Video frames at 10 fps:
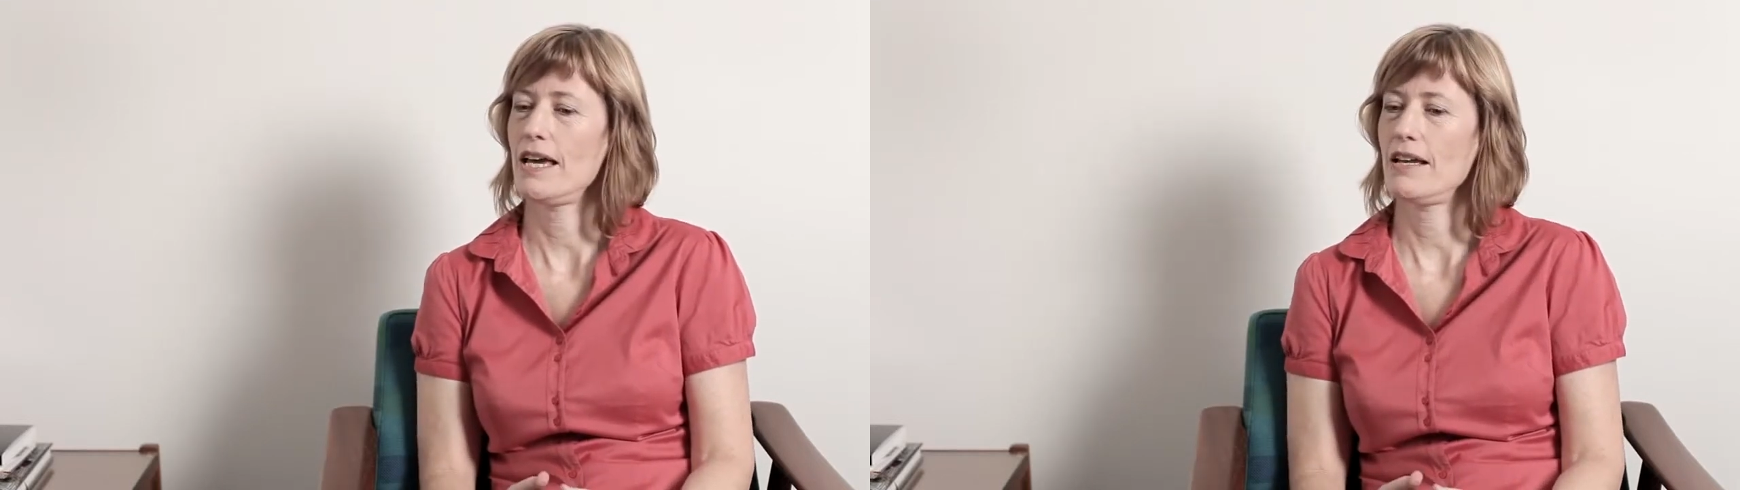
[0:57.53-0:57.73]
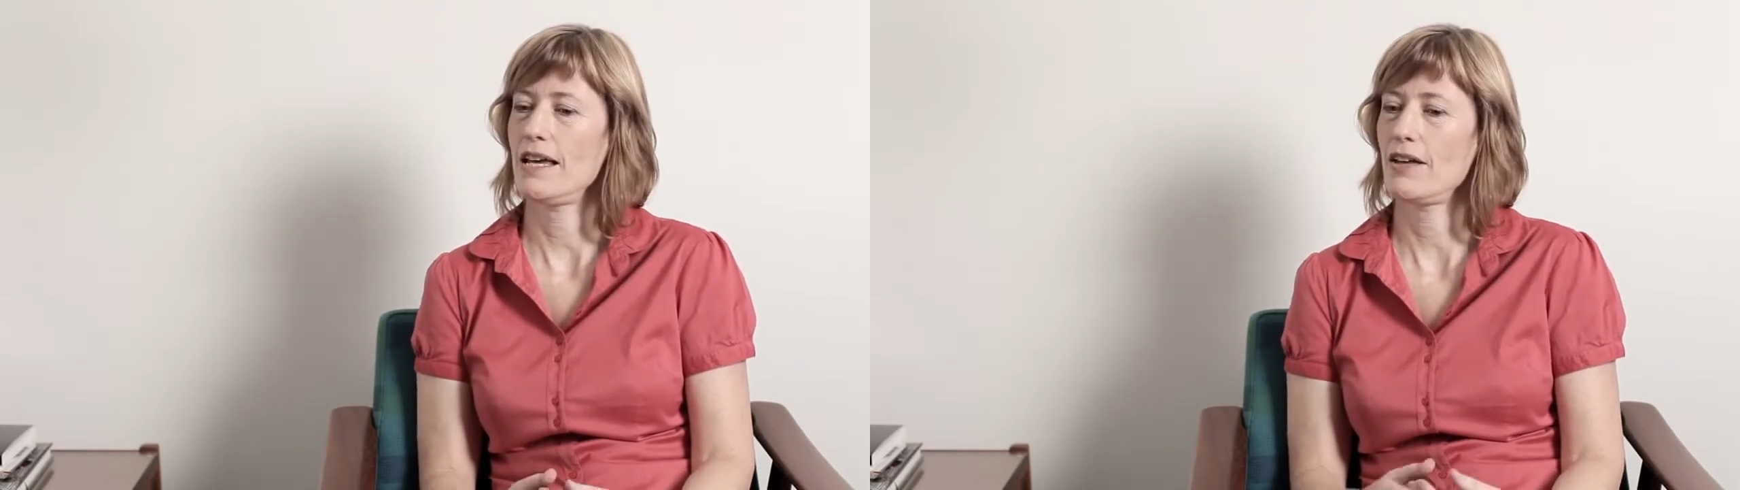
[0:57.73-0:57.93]

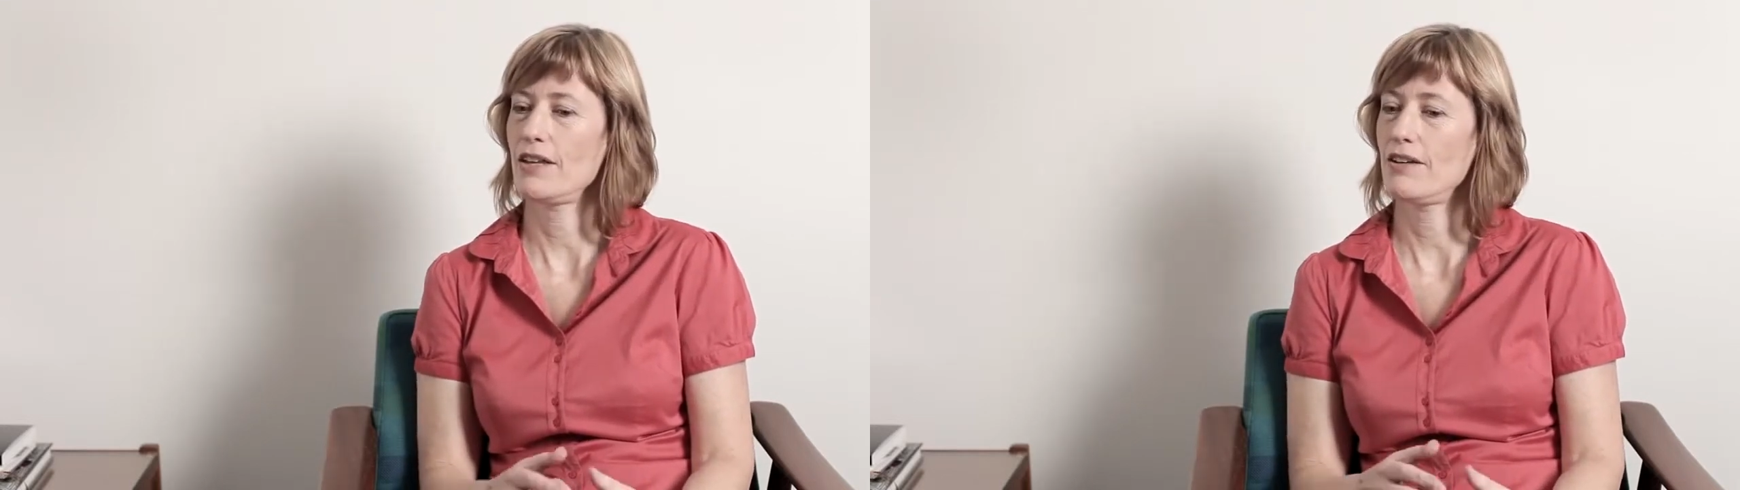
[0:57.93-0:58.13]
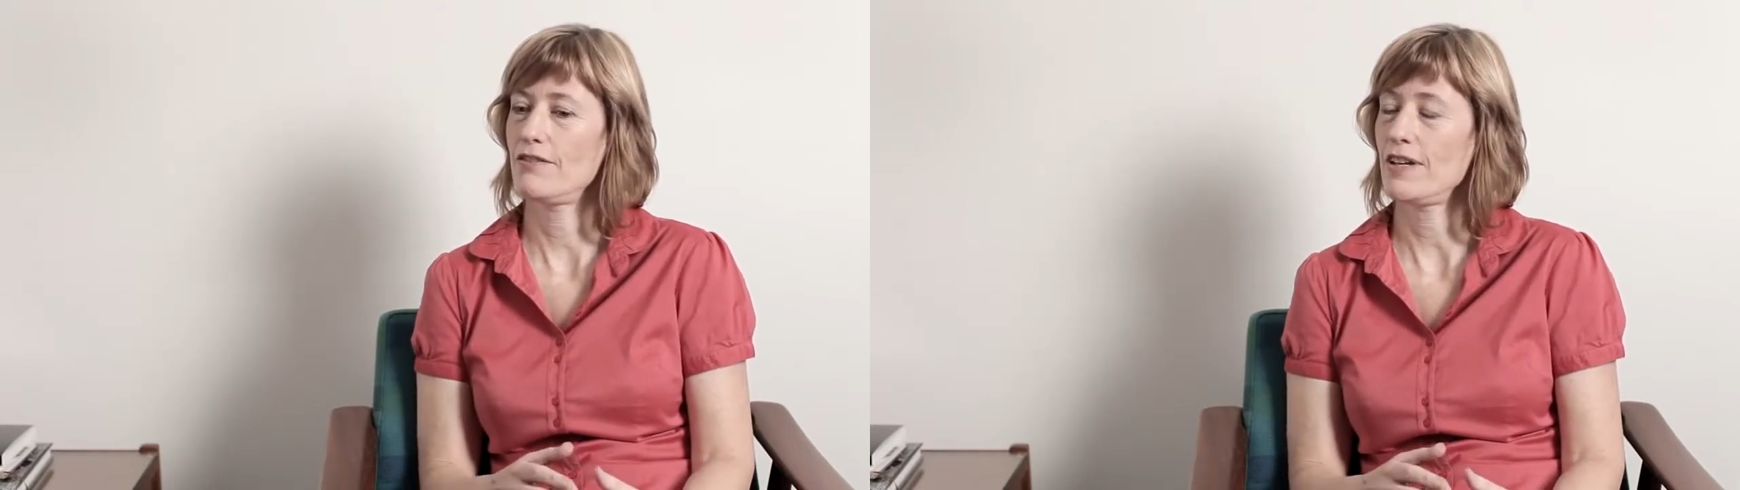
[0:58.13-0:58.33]
and how
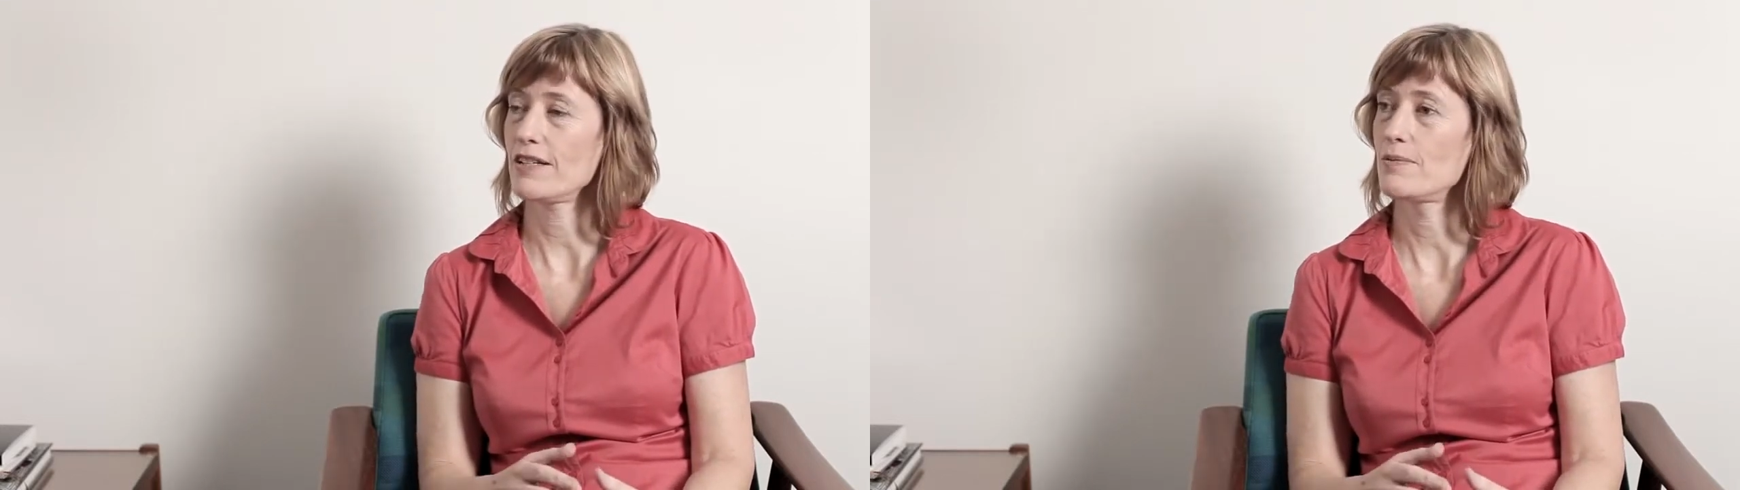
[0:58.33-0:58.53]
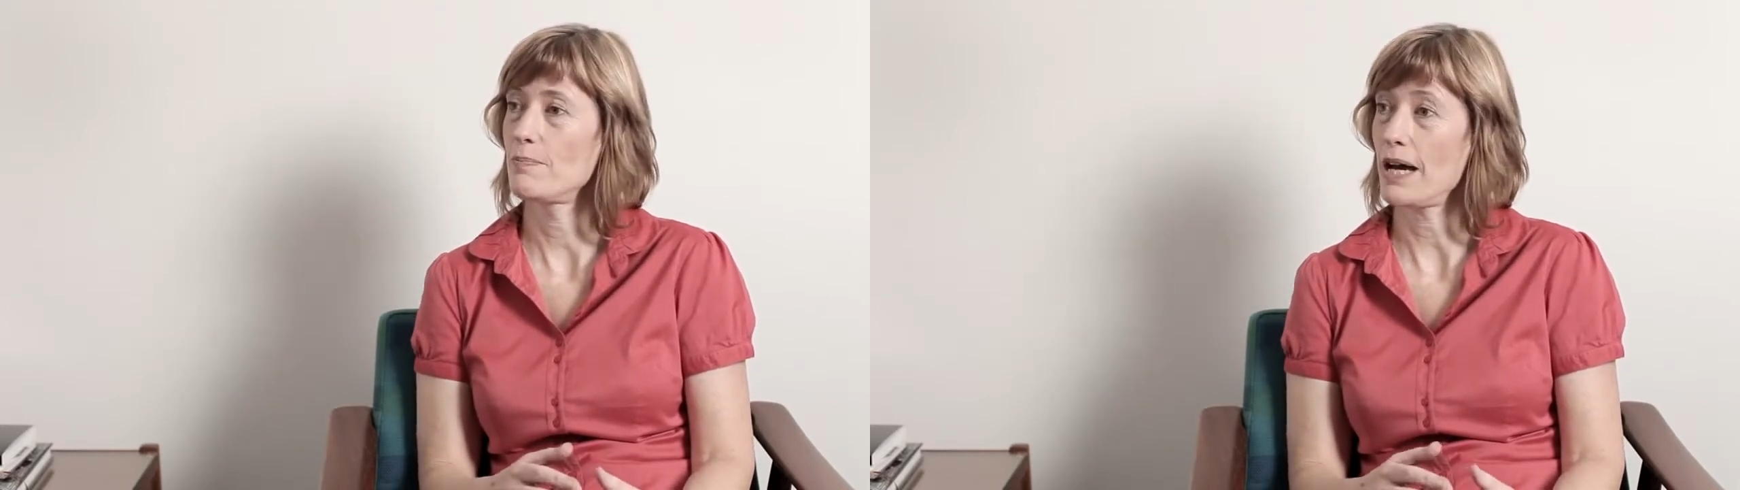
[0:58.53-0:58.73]
that affects